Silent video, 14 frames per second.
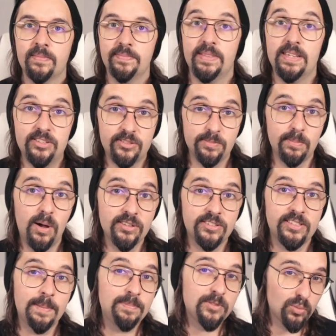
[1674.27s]
These small
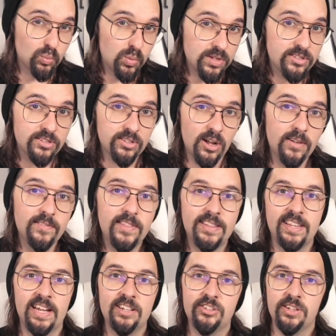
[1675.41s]
steps resolve the
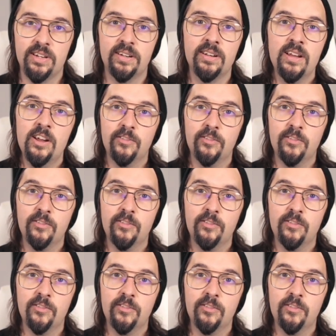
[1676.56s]
tension